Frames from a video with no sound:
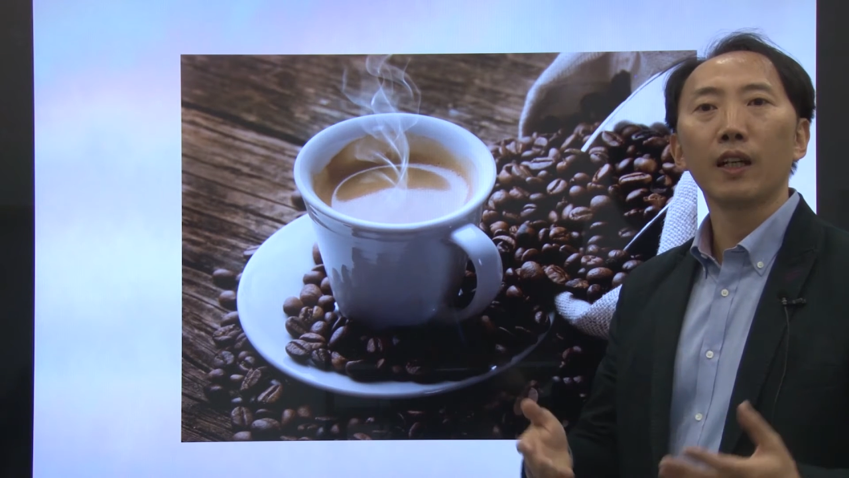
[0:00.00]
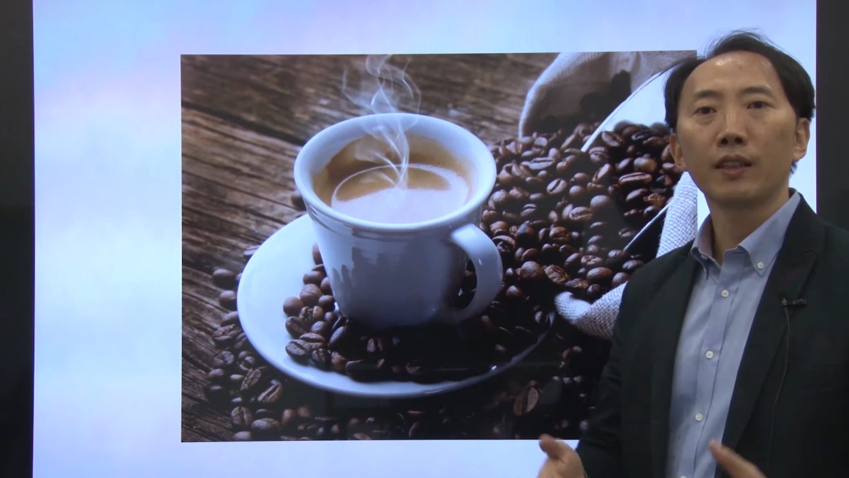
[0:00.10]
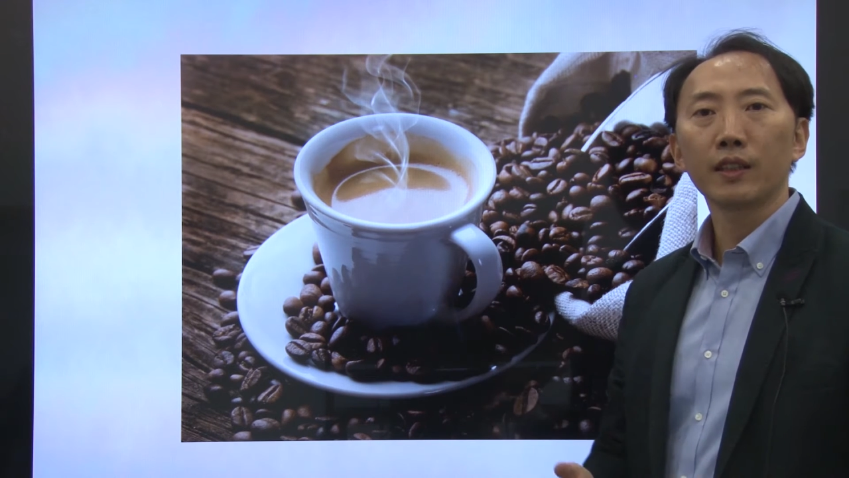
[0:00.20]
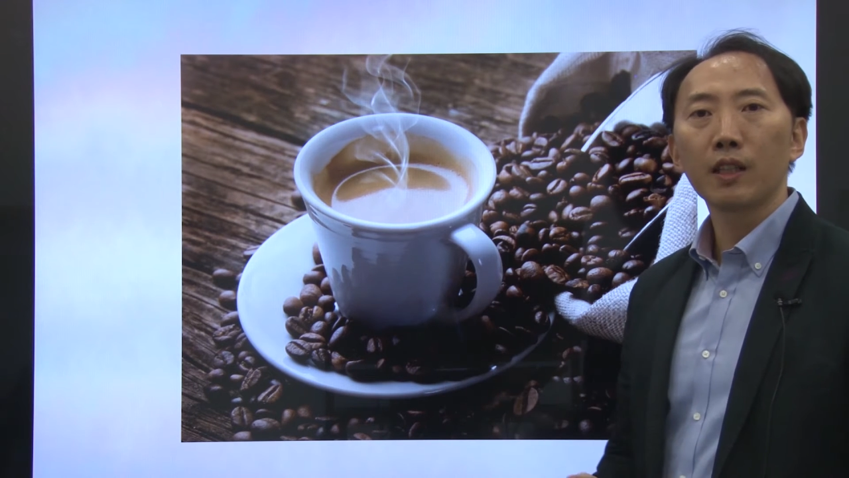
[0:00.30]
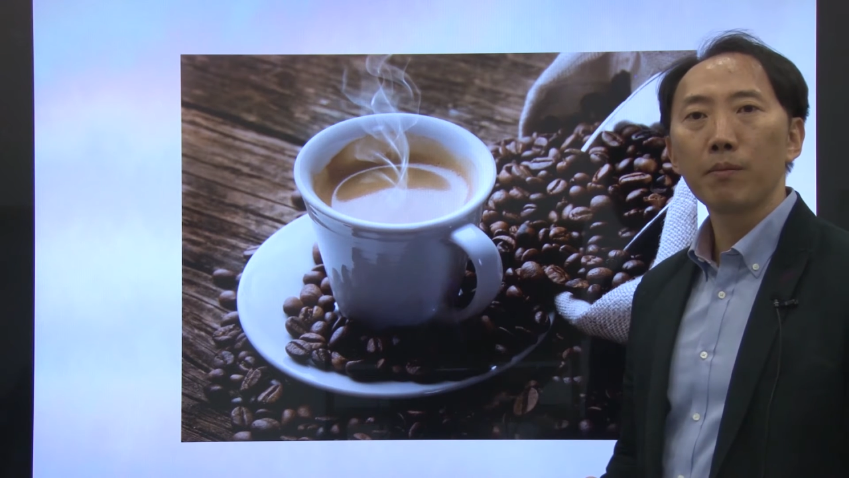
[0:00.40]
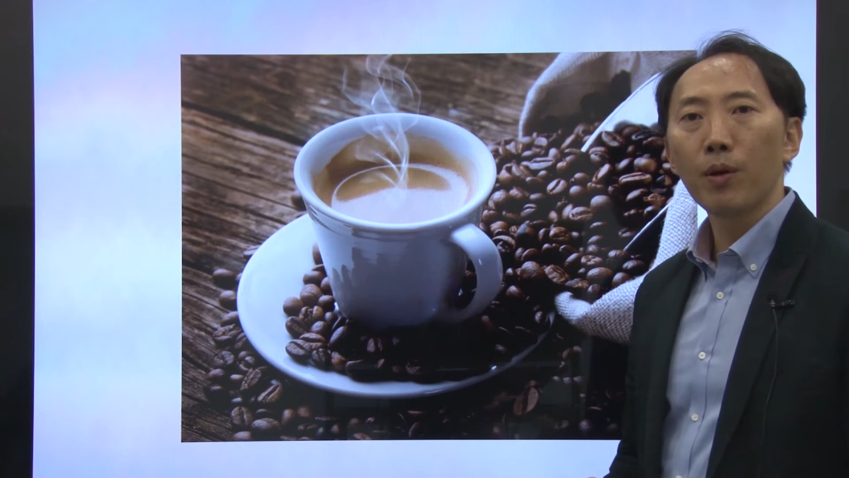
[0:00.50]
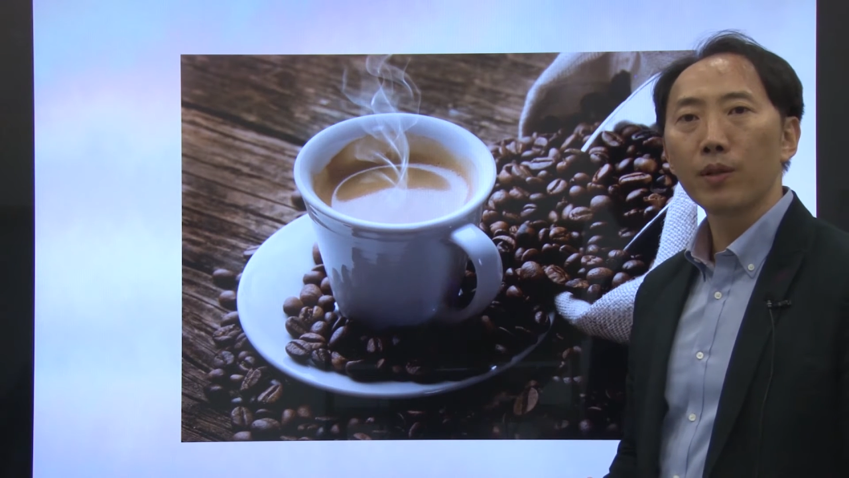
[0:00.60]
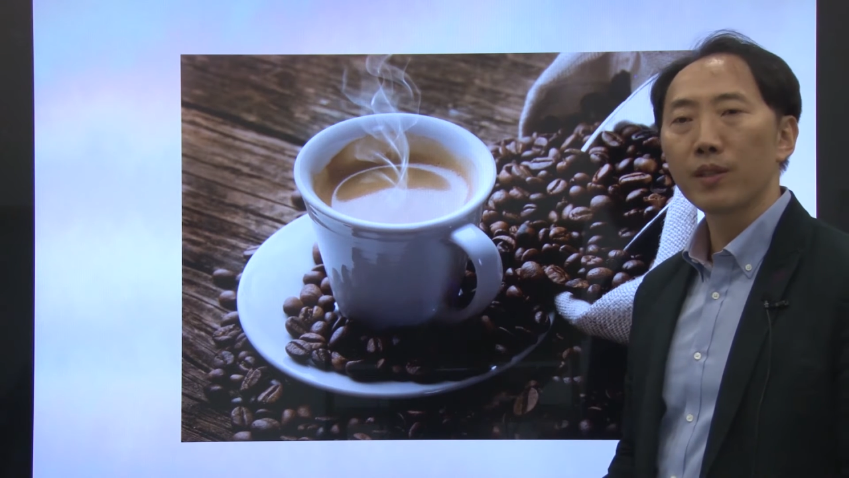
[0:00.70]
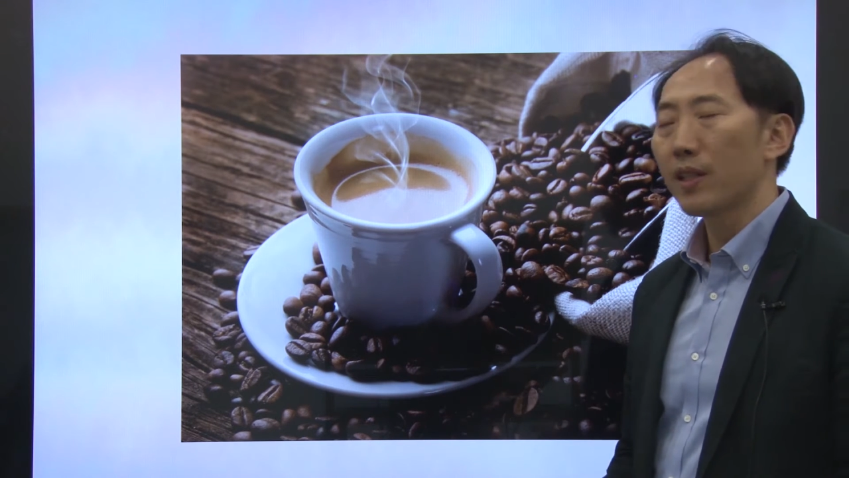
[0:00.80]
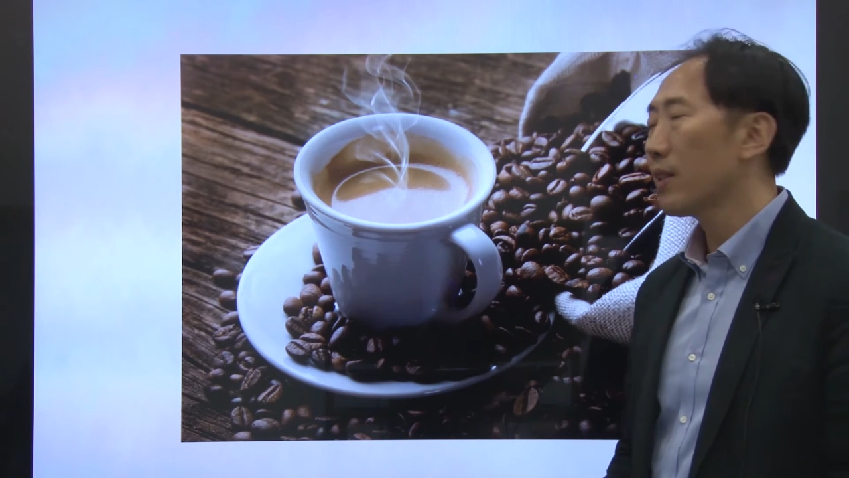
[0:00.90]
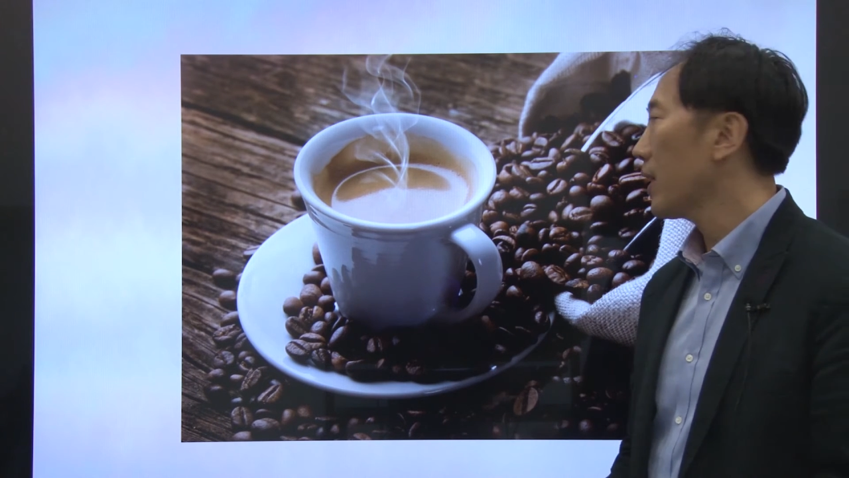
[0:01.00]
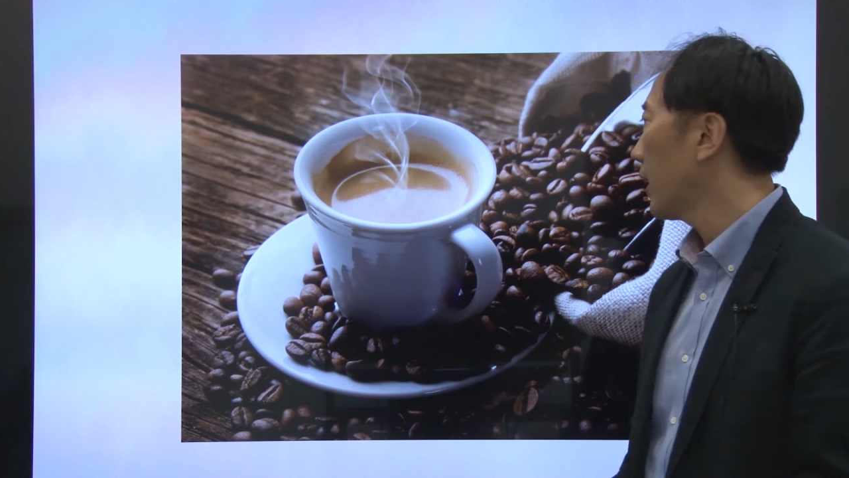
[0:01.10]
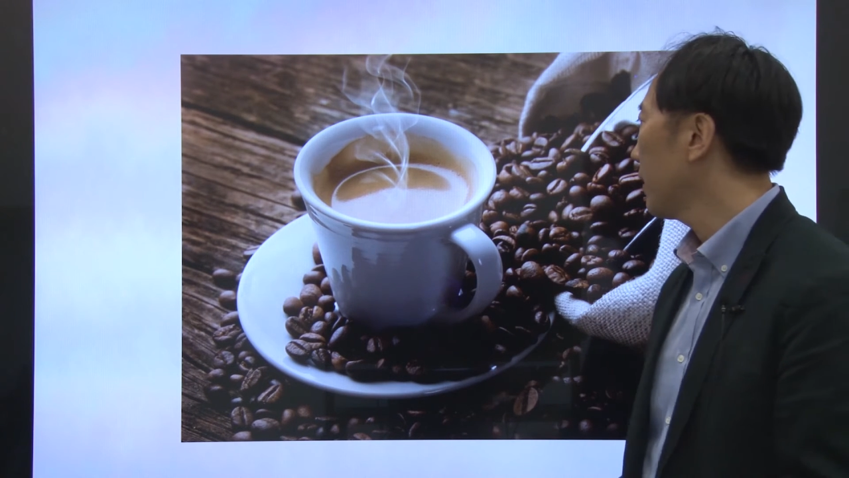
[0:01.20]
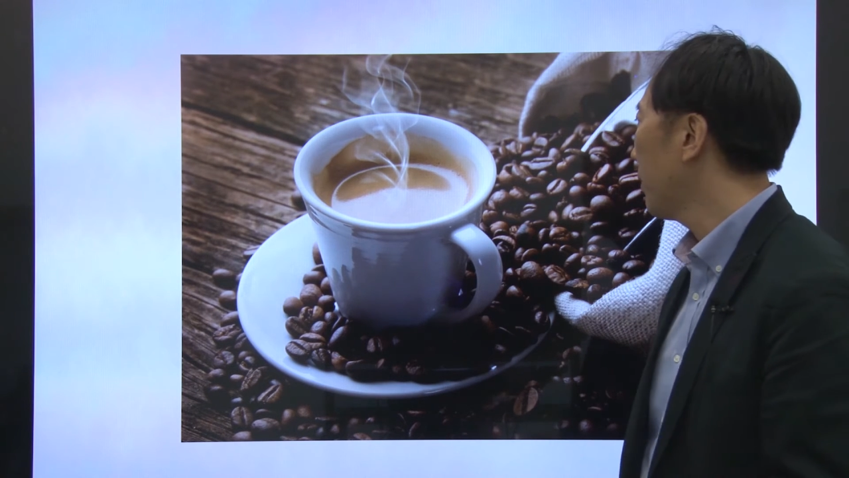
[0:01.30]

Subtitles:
other components inside,